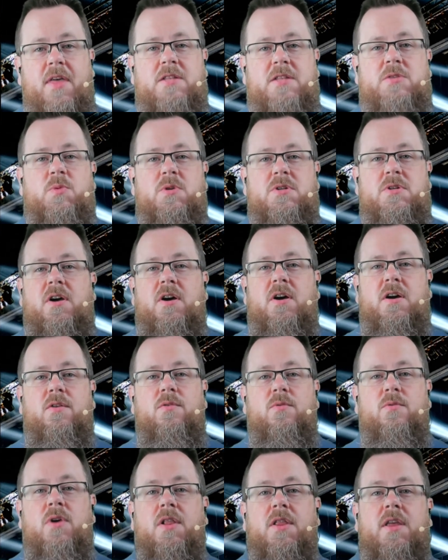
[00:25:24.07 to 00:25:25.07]
That's where
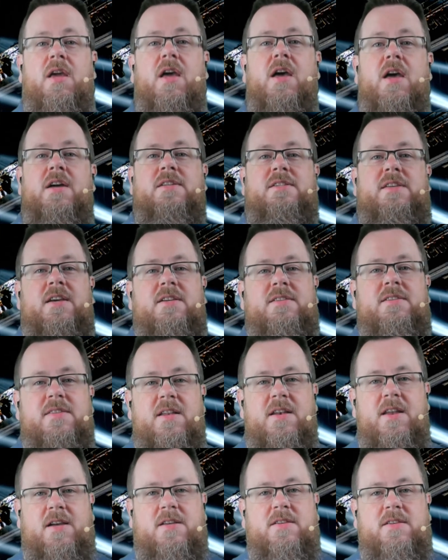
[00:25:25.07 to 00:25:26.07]
Socket really takes
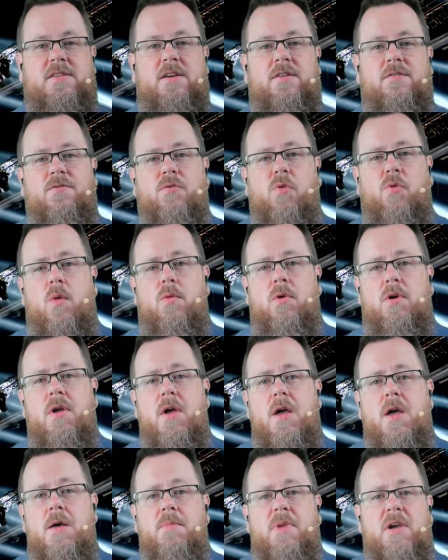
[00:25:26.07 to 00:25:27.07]
the next step forward,
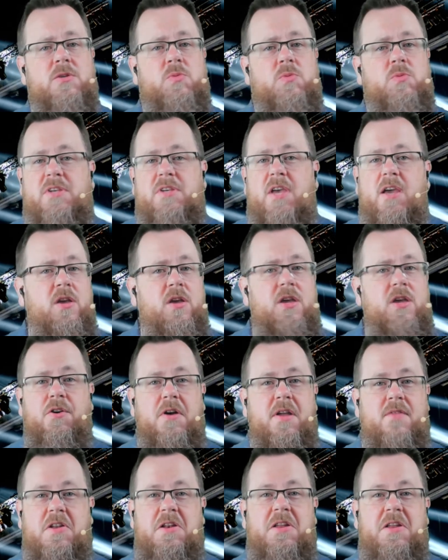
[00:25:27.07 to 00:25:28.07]
because we're saying you
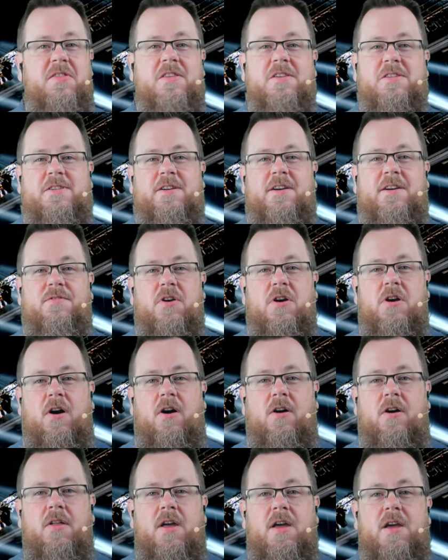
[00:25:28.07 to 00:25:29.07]
don't even need the server at
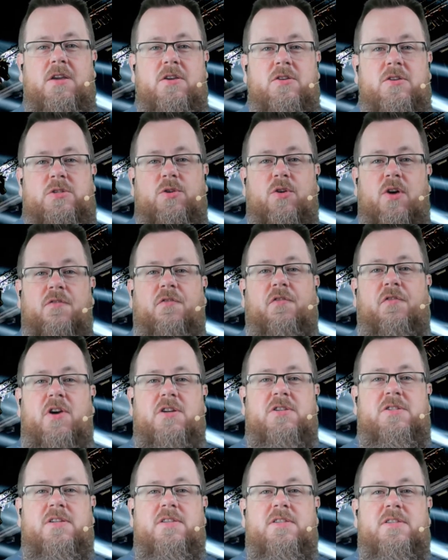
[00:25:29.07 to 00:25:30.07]
all. You store it
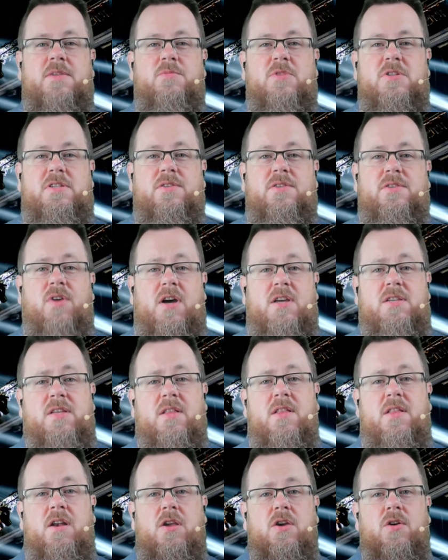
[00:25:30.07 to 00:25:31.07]
first on someone's device,
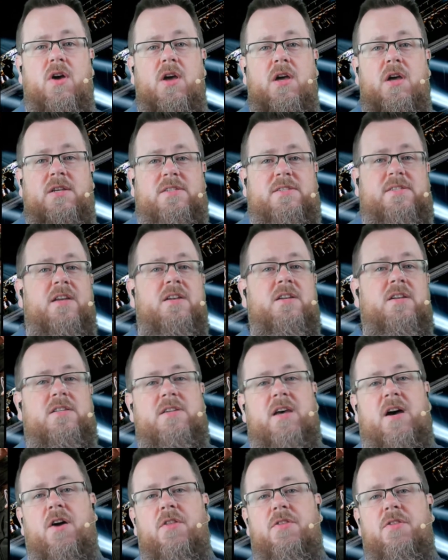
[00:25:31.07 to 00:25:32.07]
and then you send it
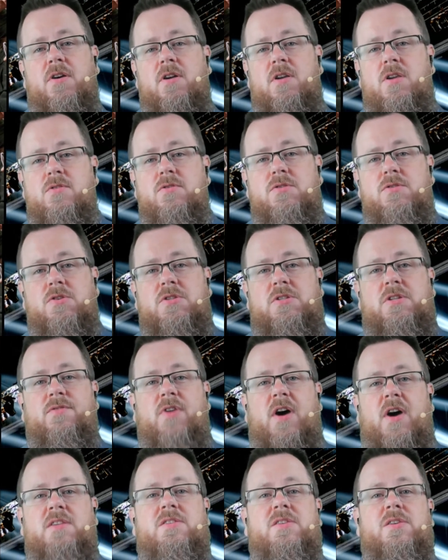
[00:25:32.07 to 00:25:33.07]
to other users'
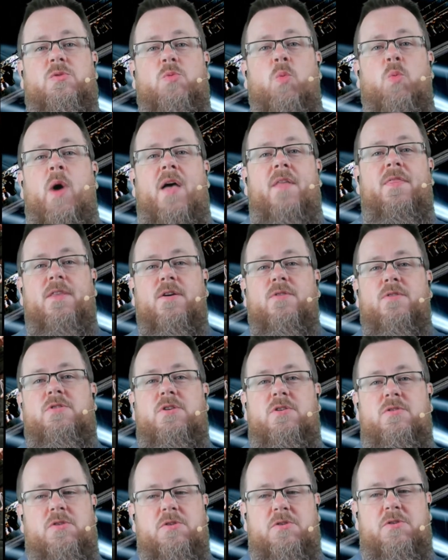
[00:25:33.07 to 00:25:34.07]
devices when
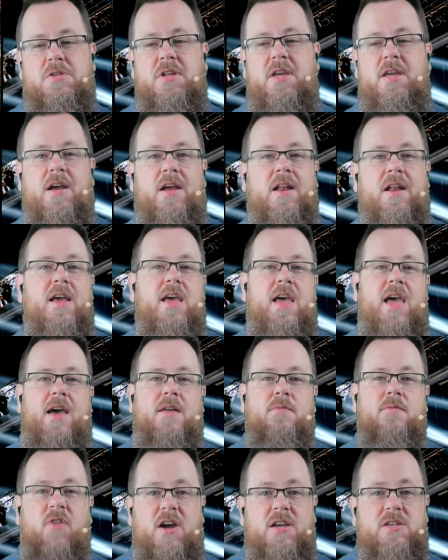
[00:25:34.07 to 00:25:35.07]
those users need it,
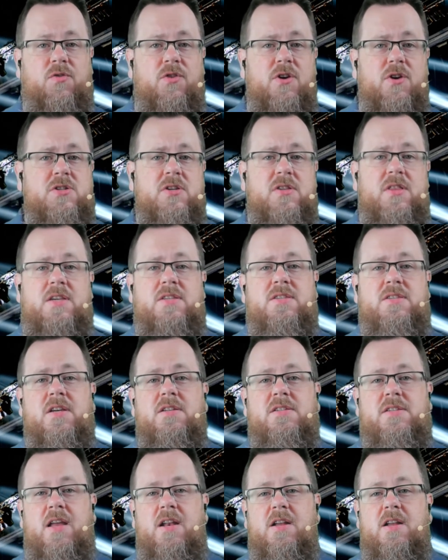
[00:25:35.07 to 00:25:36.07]
and vice versa. They
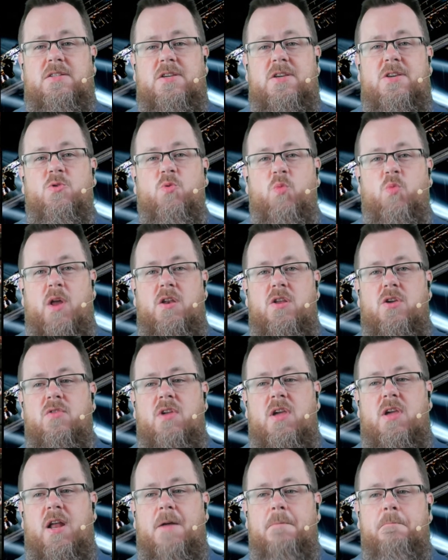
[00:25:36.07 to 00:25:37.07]
send data to you when you
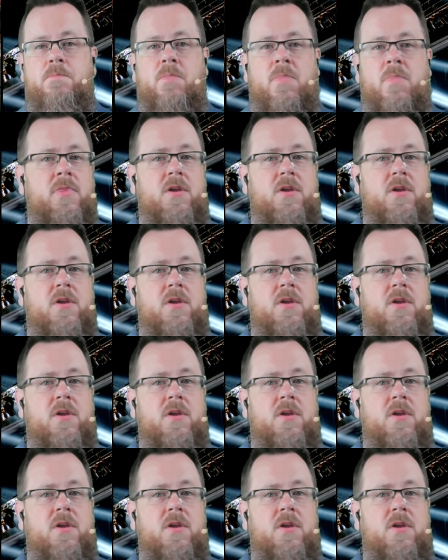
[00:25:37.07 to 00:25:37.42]
need it.